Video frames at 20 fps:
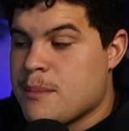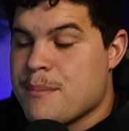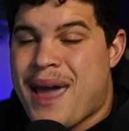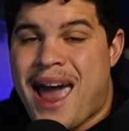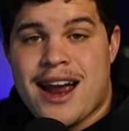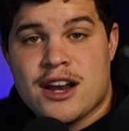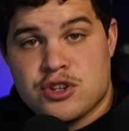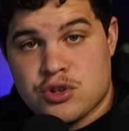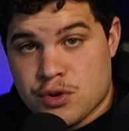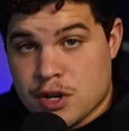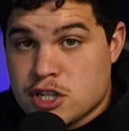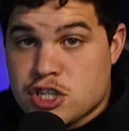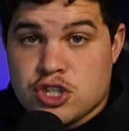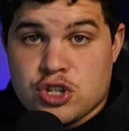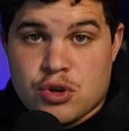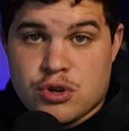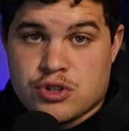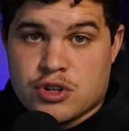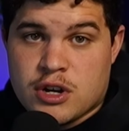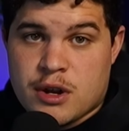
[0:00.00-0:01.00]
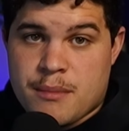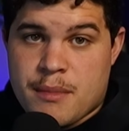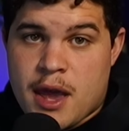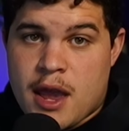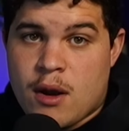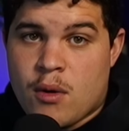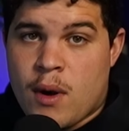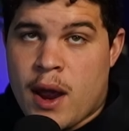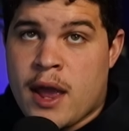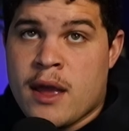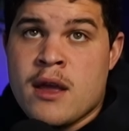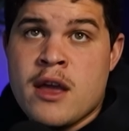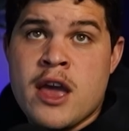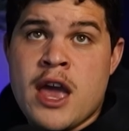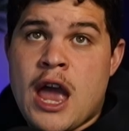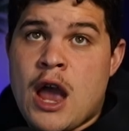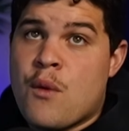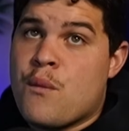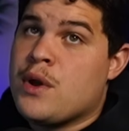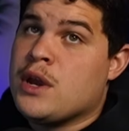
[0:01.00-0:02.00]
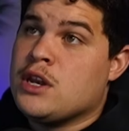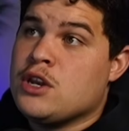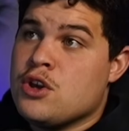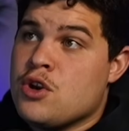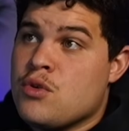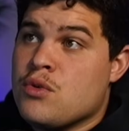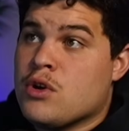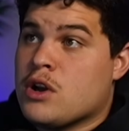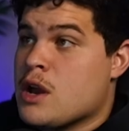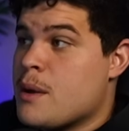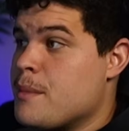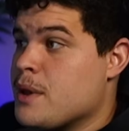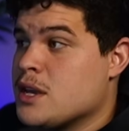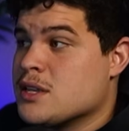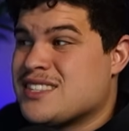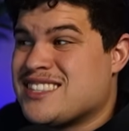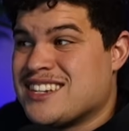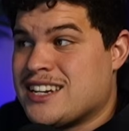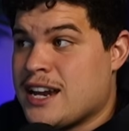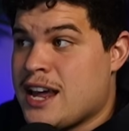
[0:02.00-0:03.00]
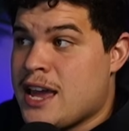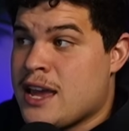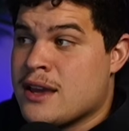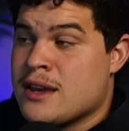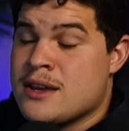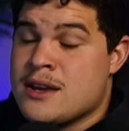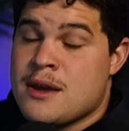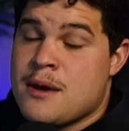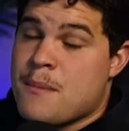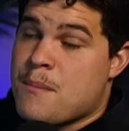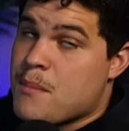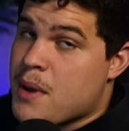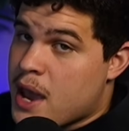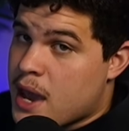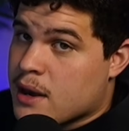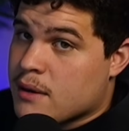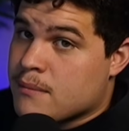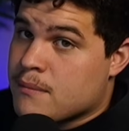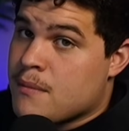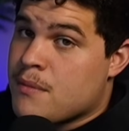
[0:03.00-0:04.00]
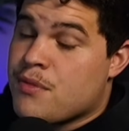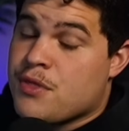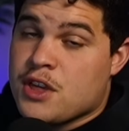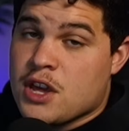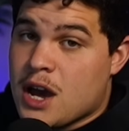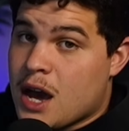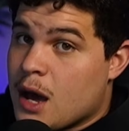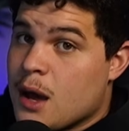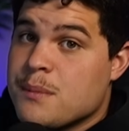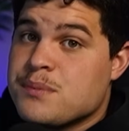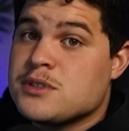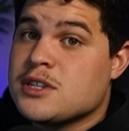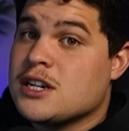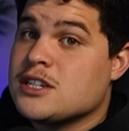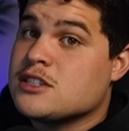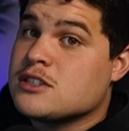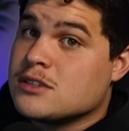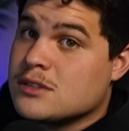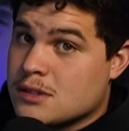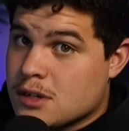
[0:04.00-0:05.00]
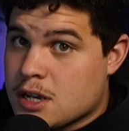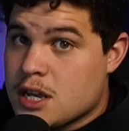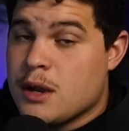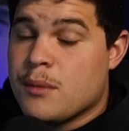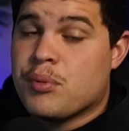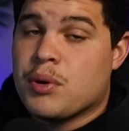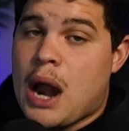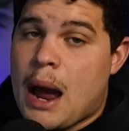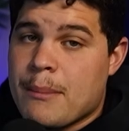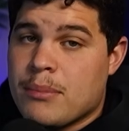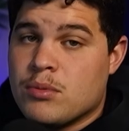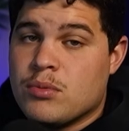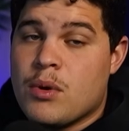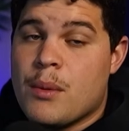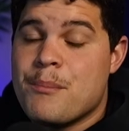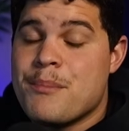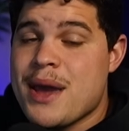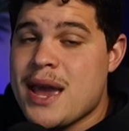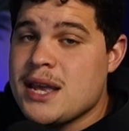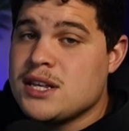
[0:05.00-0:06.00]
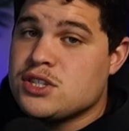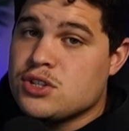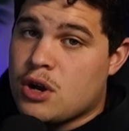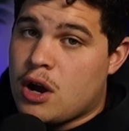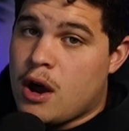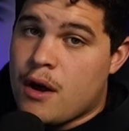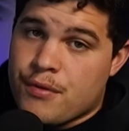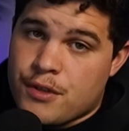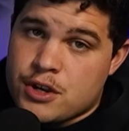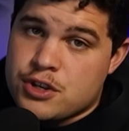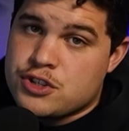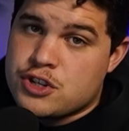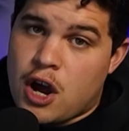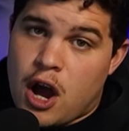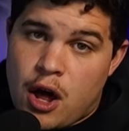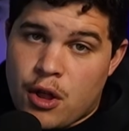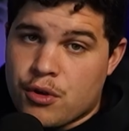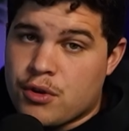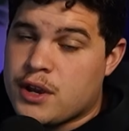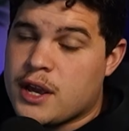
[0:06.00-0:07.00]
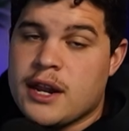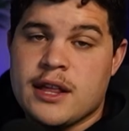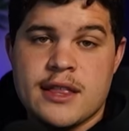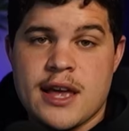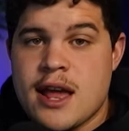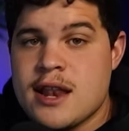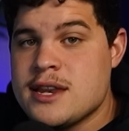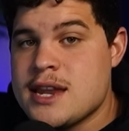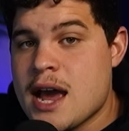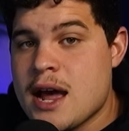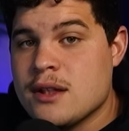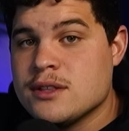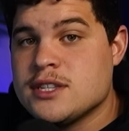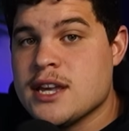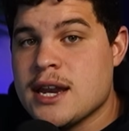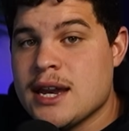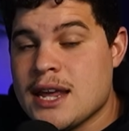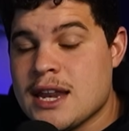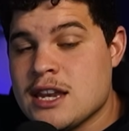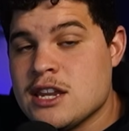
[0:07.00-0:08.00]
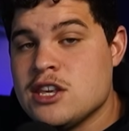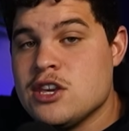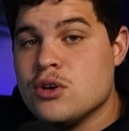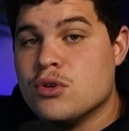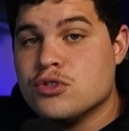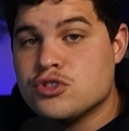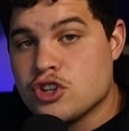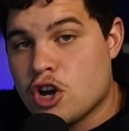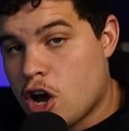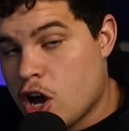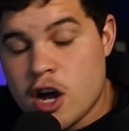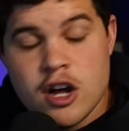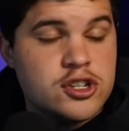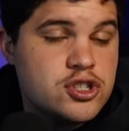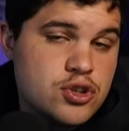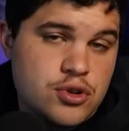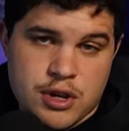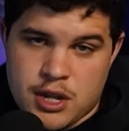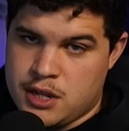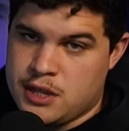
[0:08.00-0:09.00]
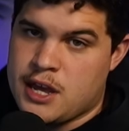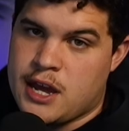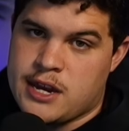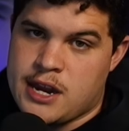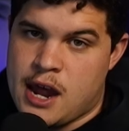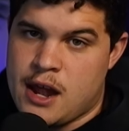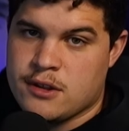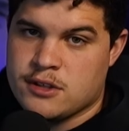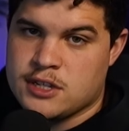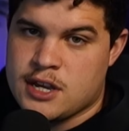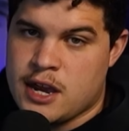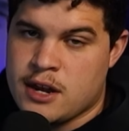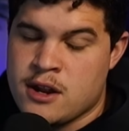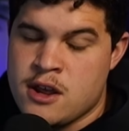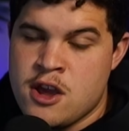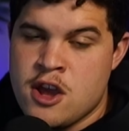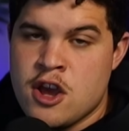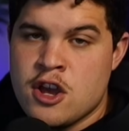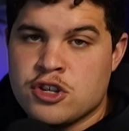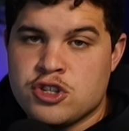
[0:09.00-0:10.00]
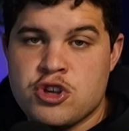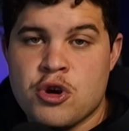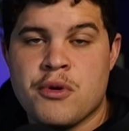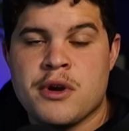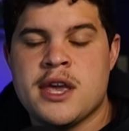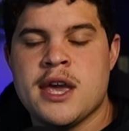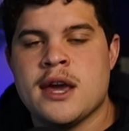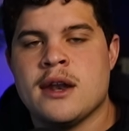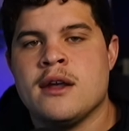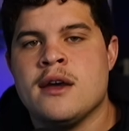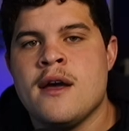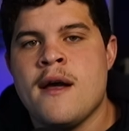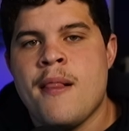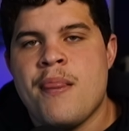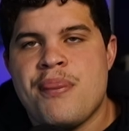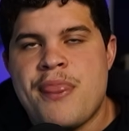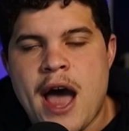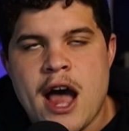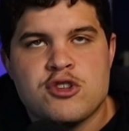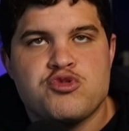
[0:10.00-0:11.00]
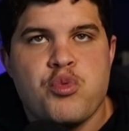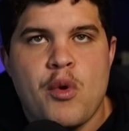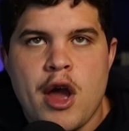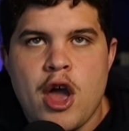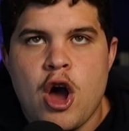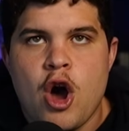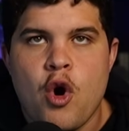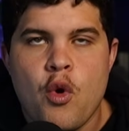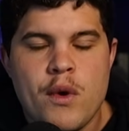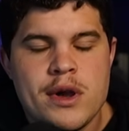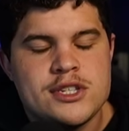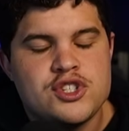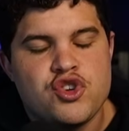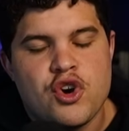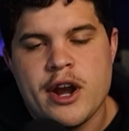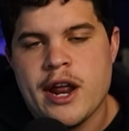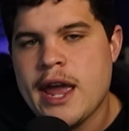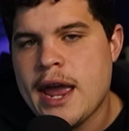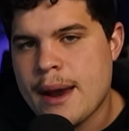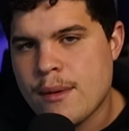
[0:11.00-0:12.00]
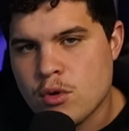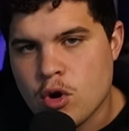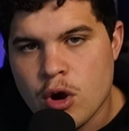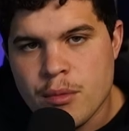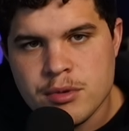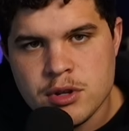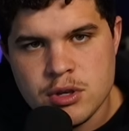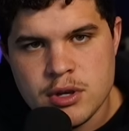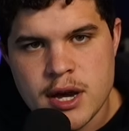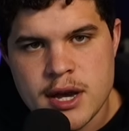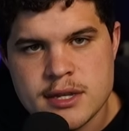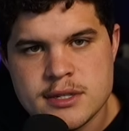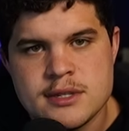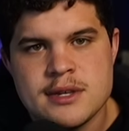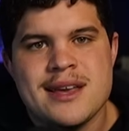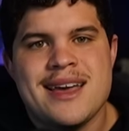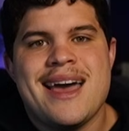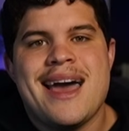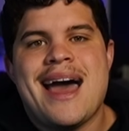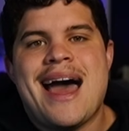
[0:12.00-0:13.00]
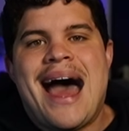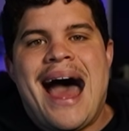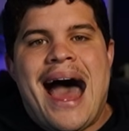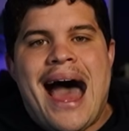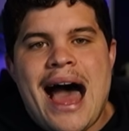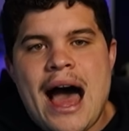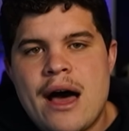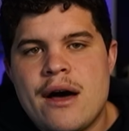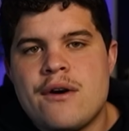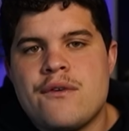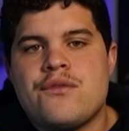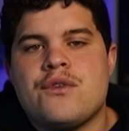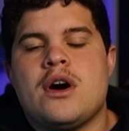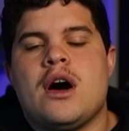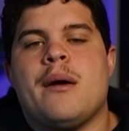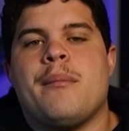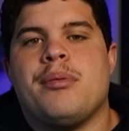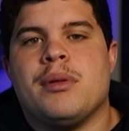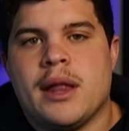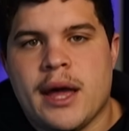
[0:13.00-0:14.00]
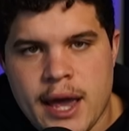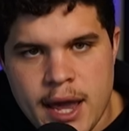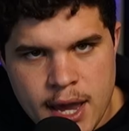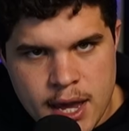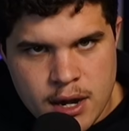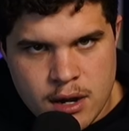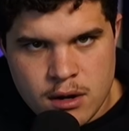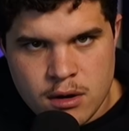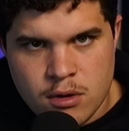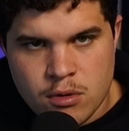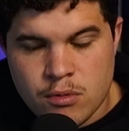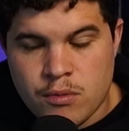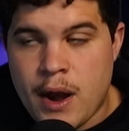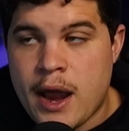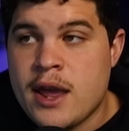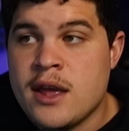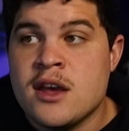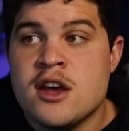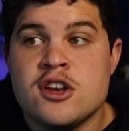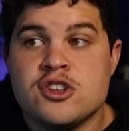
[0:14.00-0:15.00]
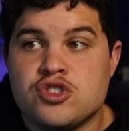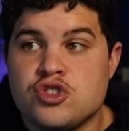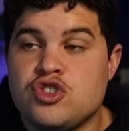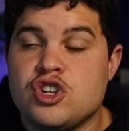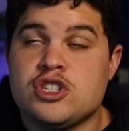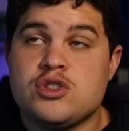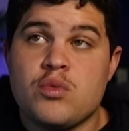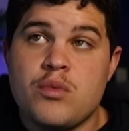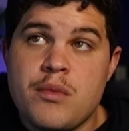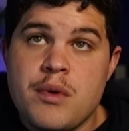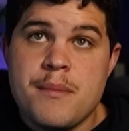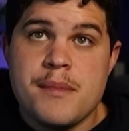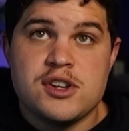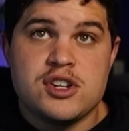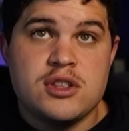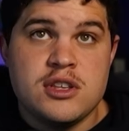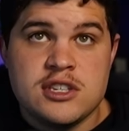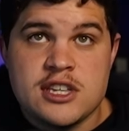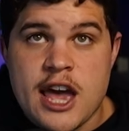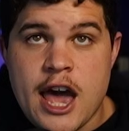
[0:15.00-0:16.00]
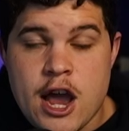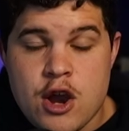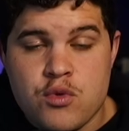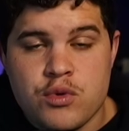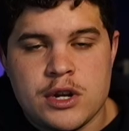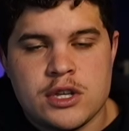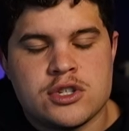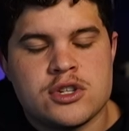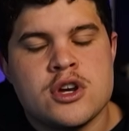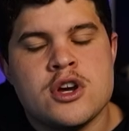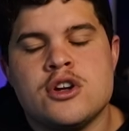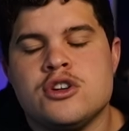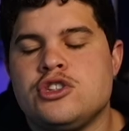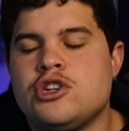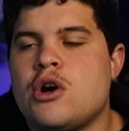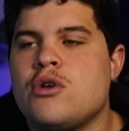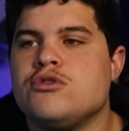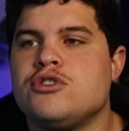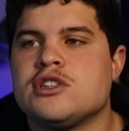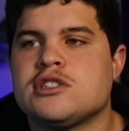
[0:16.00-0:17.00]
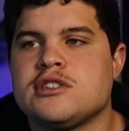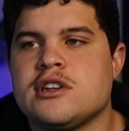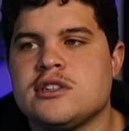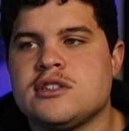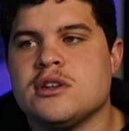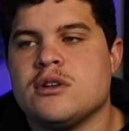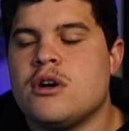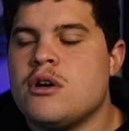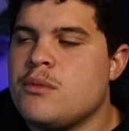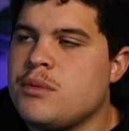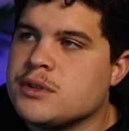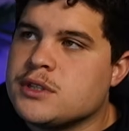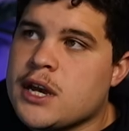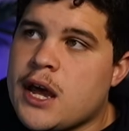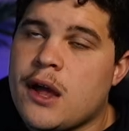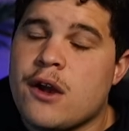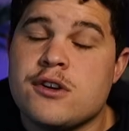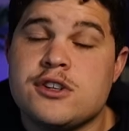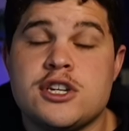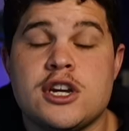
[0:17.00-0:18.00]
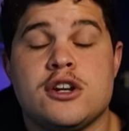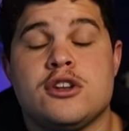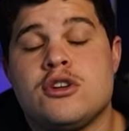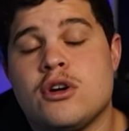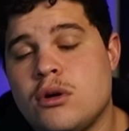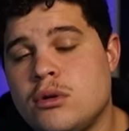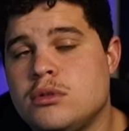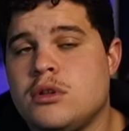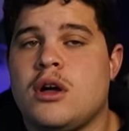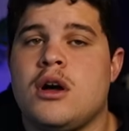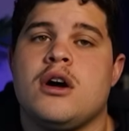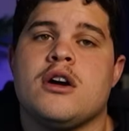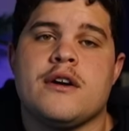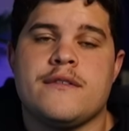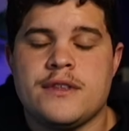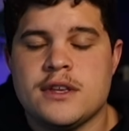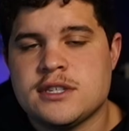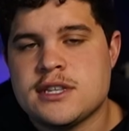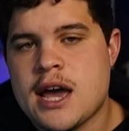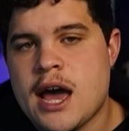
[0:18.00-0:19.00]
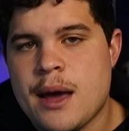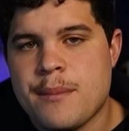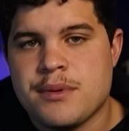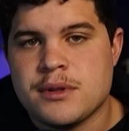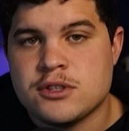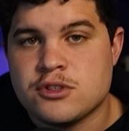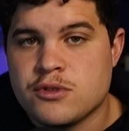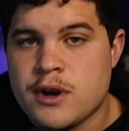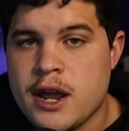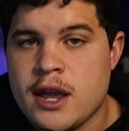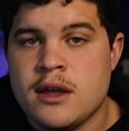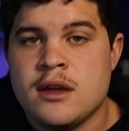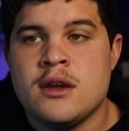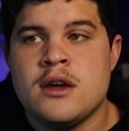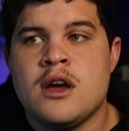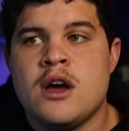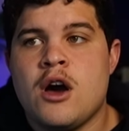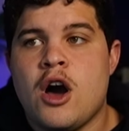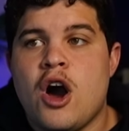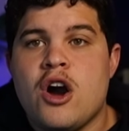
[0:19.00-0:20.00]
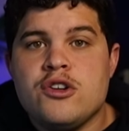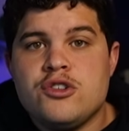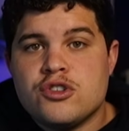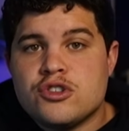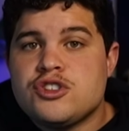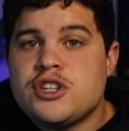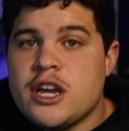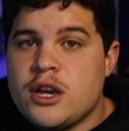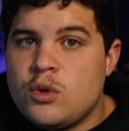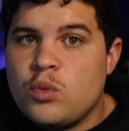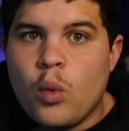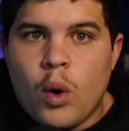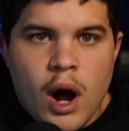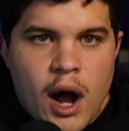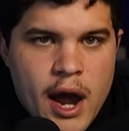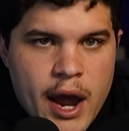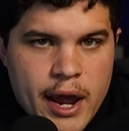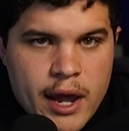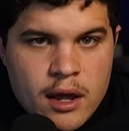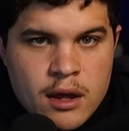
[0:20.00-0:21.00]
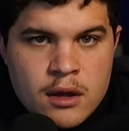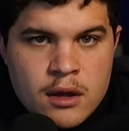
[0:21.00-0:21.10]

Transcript: back to its 200 MA, right? And we knew coming into today, man, the upside's looking probable based on the dollar getting that downside and yields also getting that downside. So, again, that's why I always try to hammer home to you guys have a plan, right? So, just when we mention these equities, don't just listen, oh, well, Tyler said go long if this happens, right? Understand why